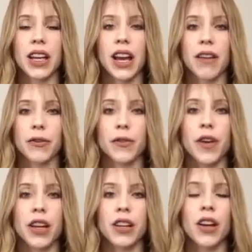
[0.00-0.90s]
they have a
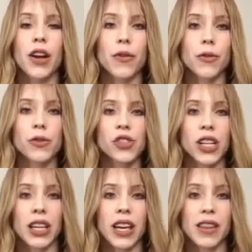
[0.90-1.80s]
fun
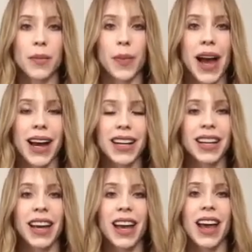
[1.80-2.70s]
rouging in the back.
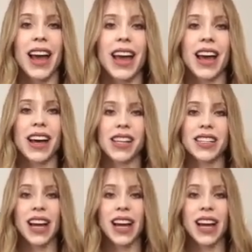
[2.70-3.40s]
And